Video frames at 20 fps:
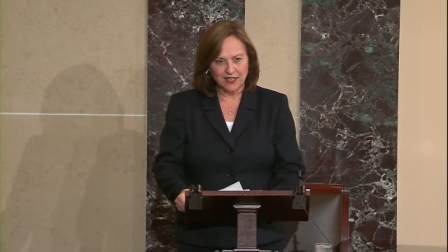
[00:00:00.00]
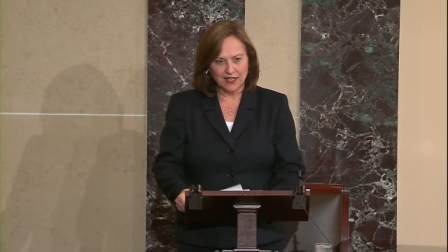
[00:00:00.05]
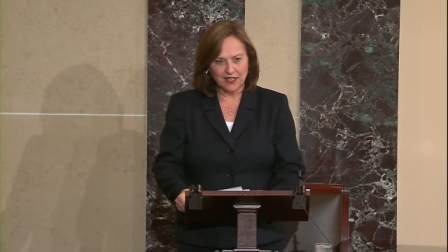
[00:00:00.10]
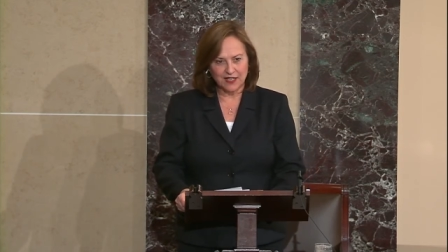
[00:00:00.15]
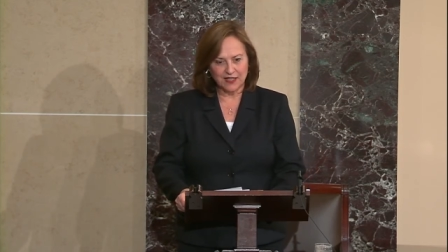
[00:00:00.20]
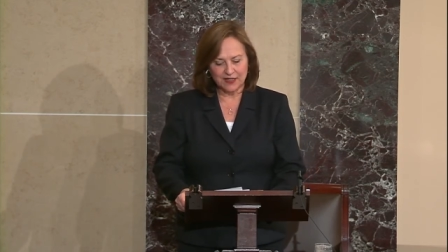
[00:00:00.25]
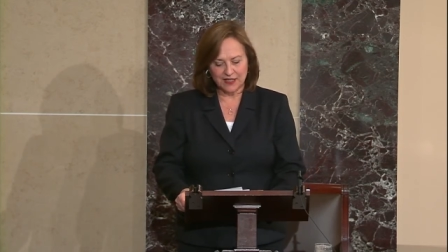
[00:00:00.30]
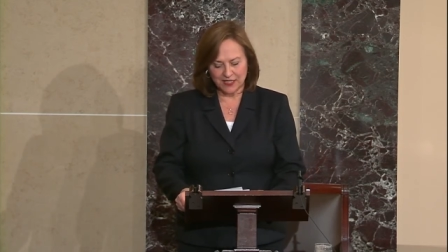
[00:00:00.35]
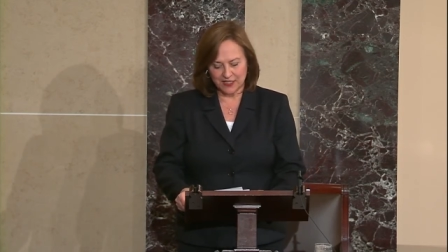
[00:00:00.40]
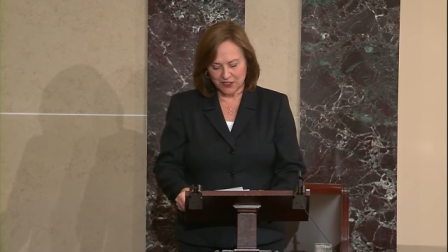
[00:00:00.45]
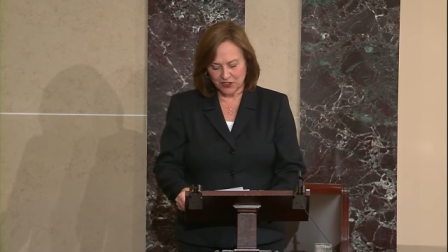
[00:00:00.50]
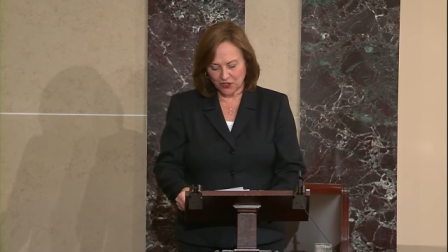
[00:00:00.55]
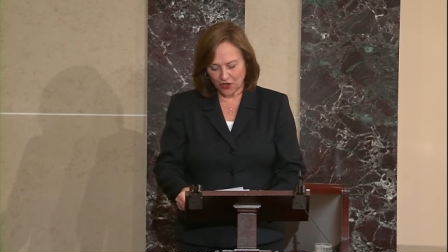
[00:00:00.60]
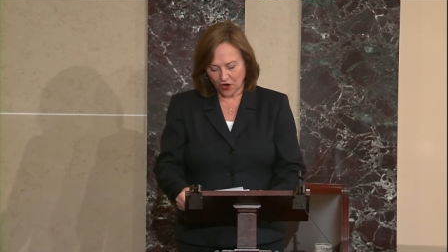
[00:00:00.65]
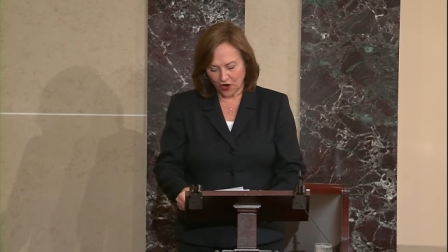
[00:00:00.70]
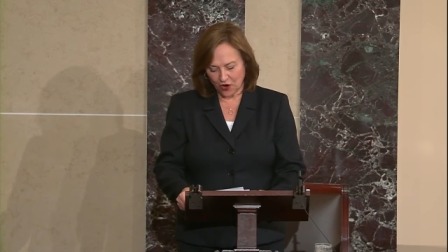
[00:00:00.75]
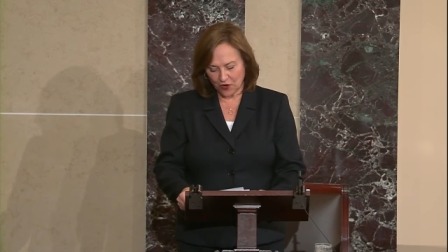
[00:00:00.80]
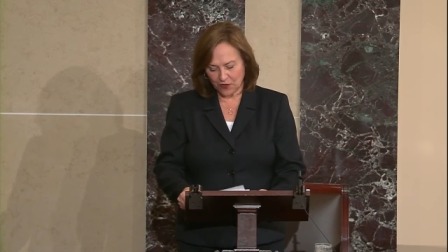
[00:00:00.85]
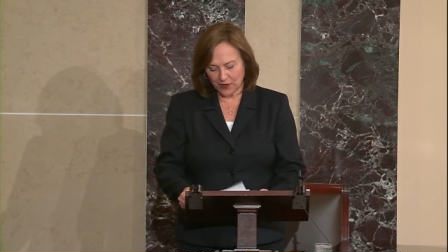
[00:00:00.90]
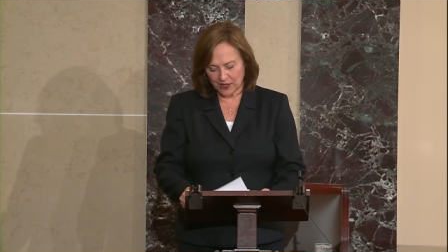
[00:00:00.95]
in these
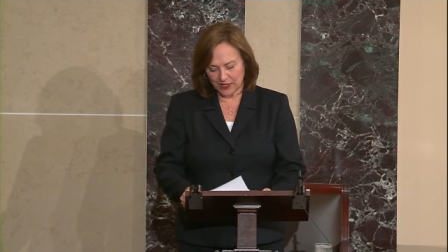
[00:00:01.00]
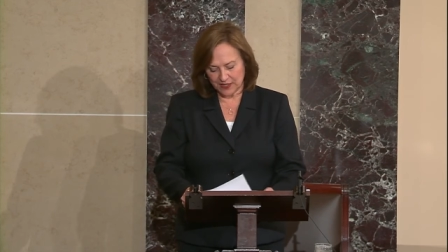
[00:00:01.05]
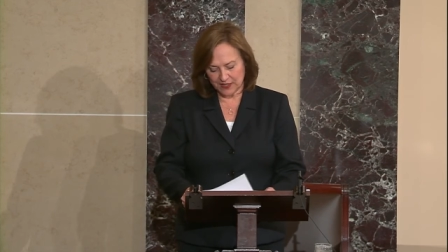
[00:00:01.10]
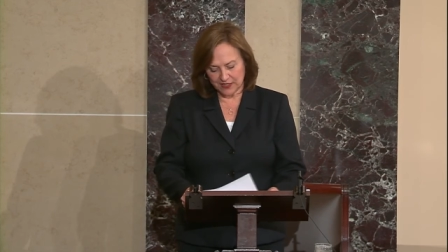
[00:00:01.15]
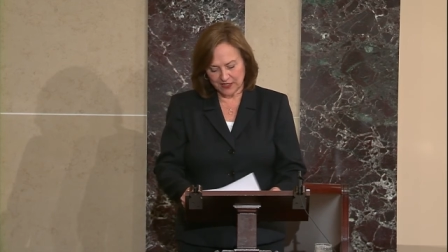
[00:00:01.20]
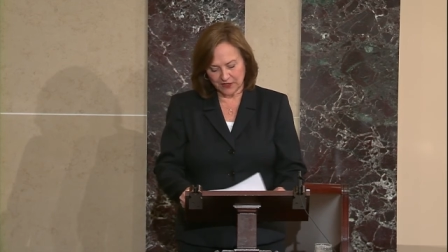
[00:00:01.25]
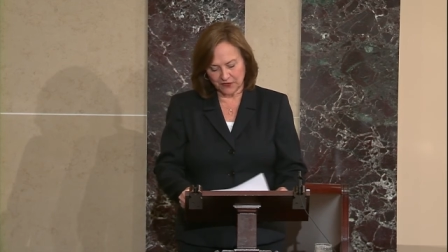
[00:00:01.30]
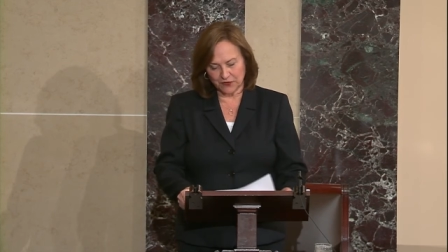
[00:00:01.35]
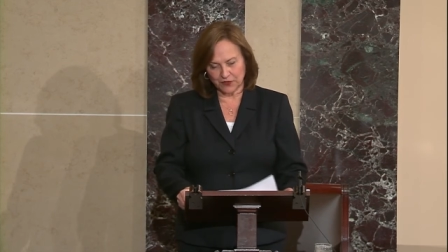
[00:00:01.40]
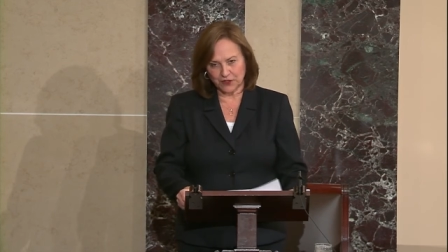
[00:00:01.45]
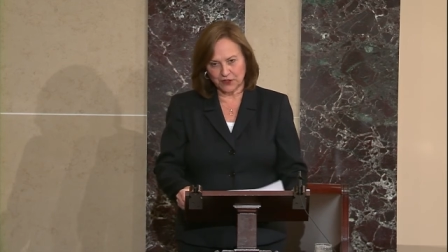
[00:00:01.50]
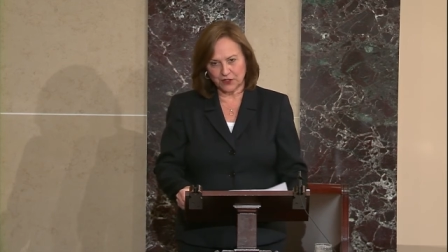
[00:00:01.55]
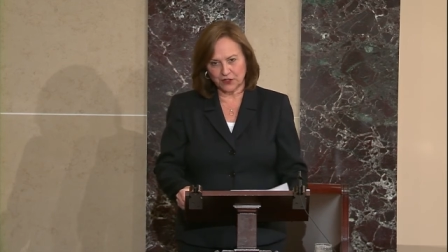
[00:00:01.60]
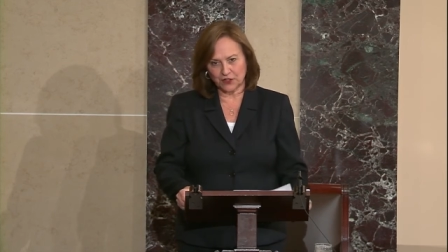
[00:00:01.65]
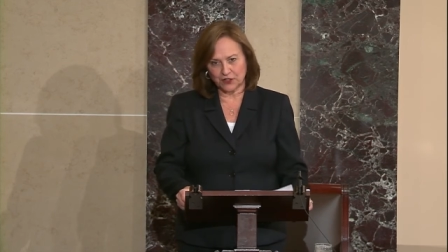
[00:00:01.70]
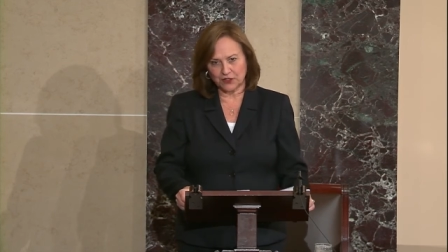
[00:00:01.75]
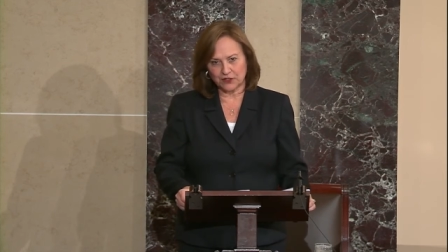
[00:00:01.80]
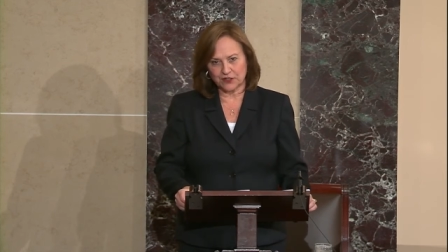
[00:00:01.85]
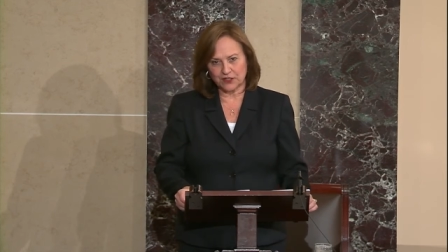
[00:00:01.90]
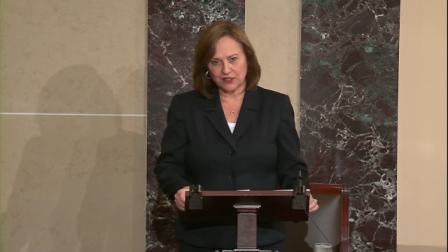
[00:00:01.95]
already
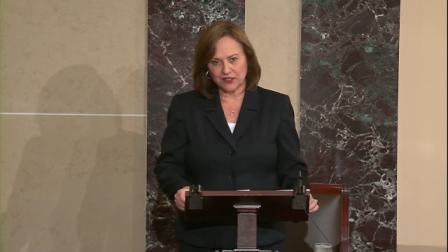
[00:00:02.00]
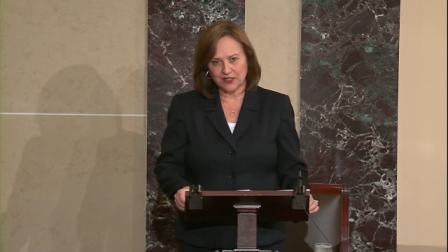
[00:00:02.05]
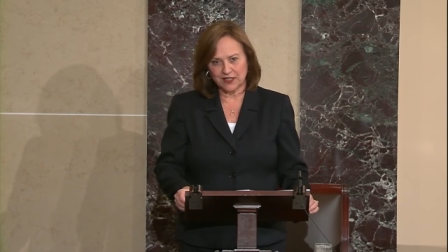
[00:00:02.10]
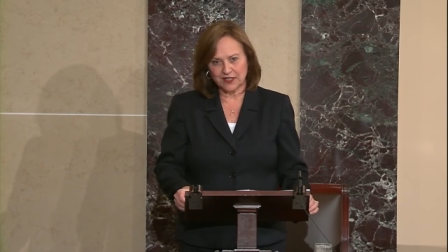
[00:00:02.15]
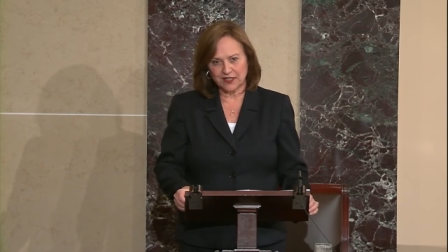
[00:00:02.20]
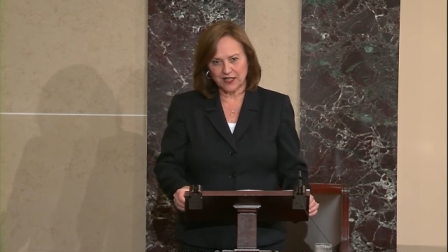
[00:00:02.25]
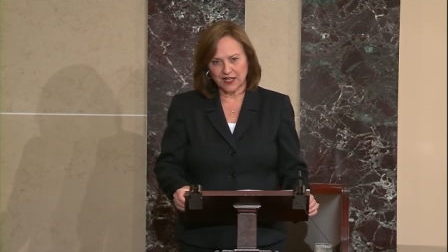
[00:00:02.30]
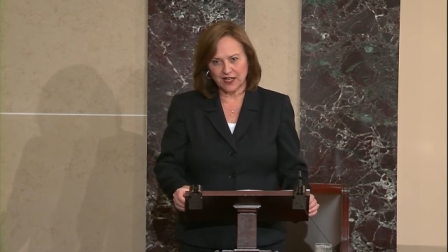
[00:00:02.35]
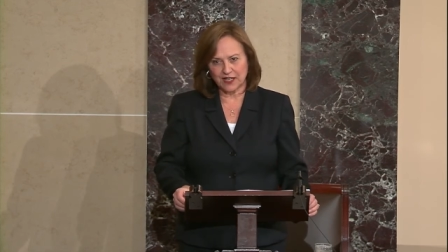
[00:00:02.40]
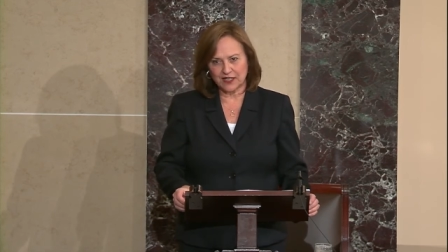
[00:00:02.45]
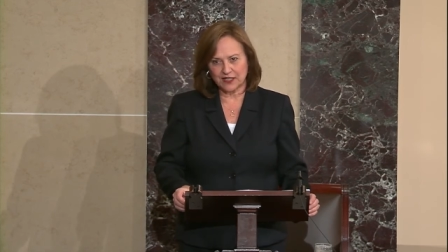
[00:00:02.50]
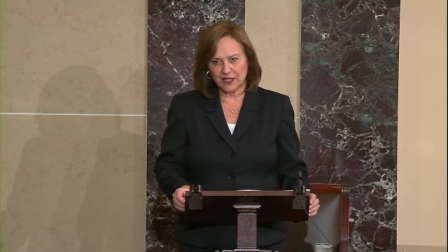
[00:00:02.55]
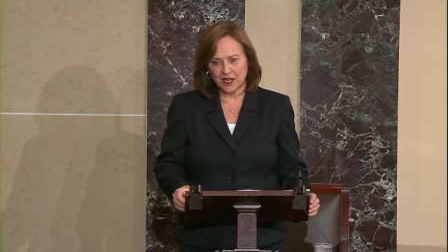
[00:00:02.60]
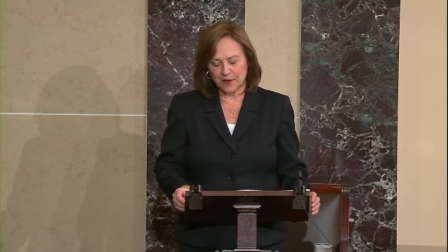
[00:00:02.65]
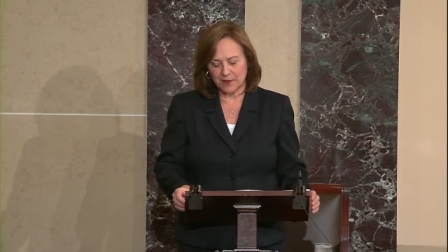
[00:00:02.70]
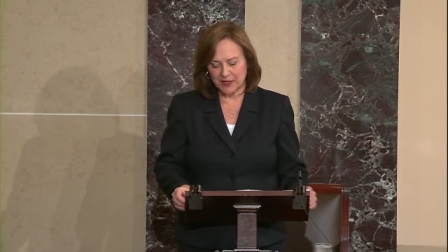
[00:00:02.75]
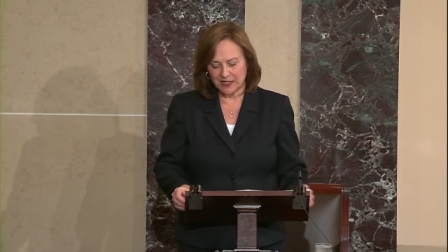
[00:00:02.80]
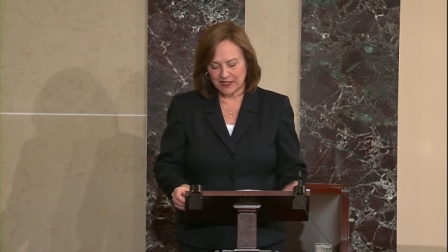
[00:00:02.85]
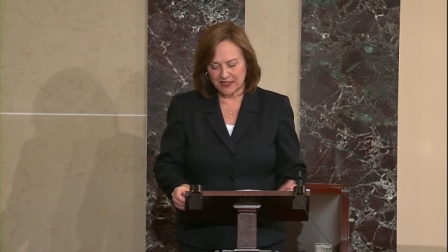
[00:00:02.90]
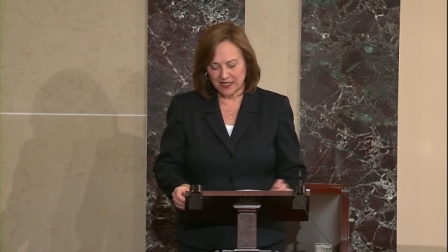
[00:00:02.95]
difficult
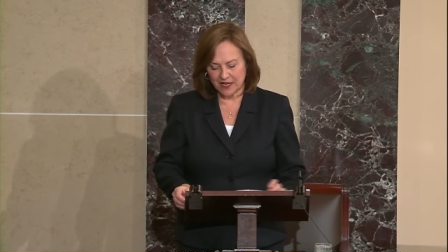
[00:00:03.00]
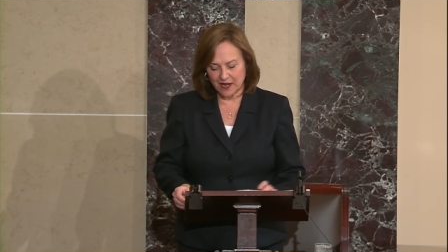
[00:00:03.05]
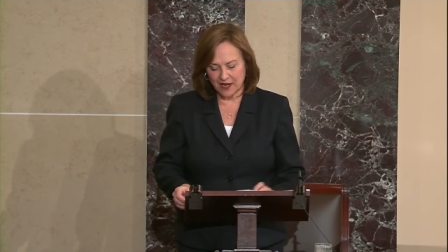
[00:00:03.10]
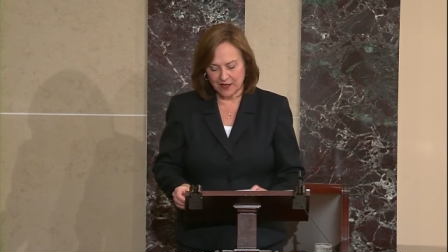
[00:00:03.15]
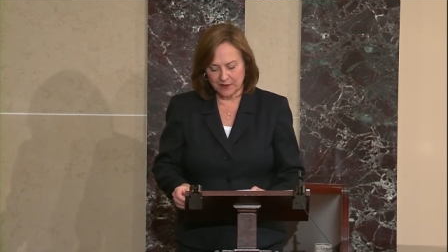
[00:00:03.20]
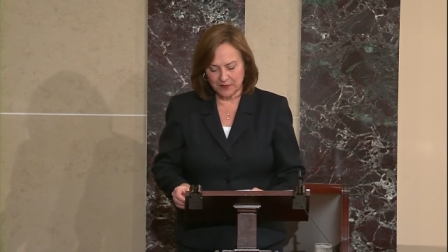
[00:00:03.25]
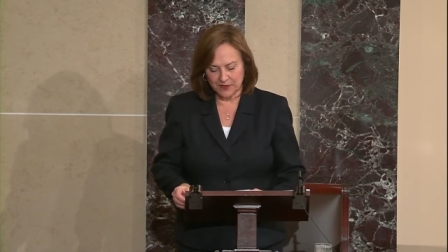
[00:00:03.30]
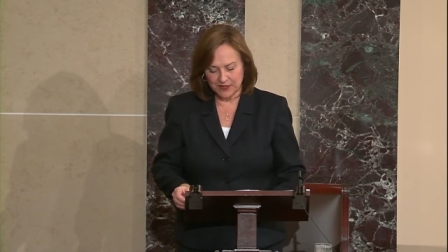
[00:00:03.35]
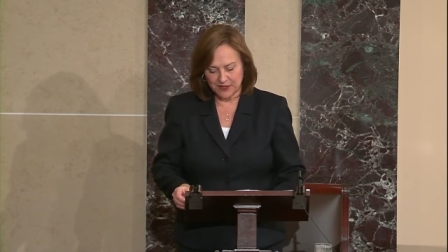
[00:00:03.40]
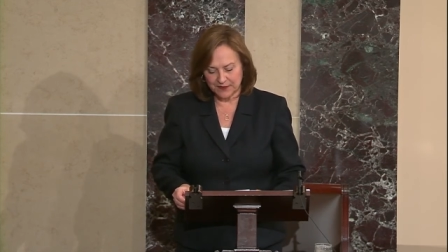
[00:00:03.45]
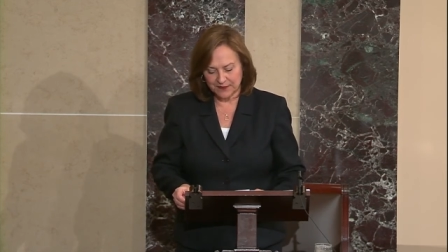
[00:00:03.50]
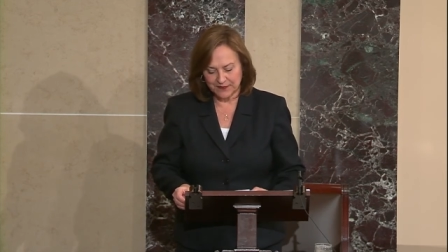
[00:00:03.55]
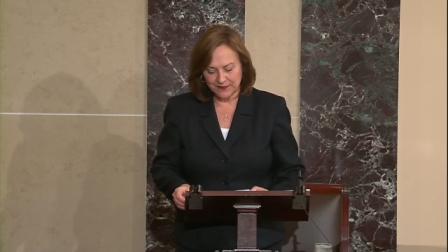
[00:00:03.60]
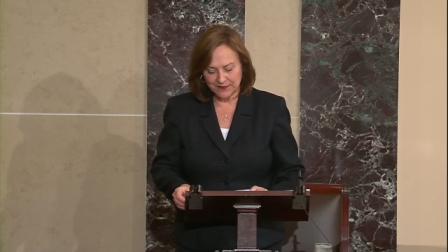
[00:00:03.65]
economic times.